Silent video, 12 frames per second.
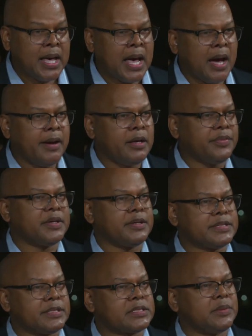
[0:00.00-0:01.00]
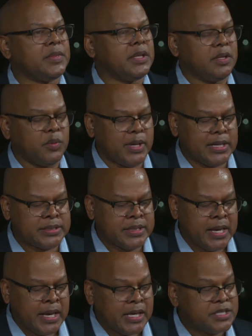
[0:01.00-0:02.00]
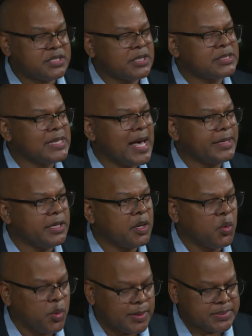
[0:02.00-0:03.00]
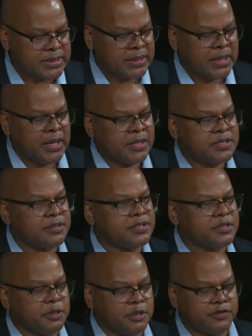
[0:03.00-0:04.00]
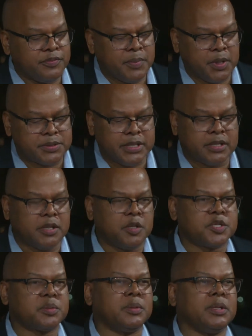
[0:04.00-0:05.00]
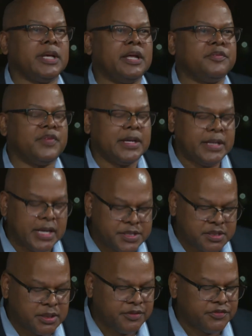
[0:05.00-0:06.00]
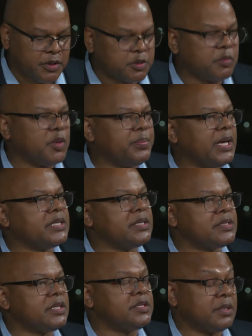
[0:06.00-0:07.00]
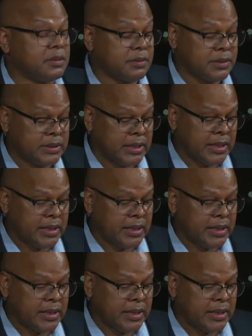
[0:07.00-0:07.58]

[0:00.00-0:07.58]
Our healthcare system in the US is just not equipped to serve multicultural and financially vulnerable patients in general.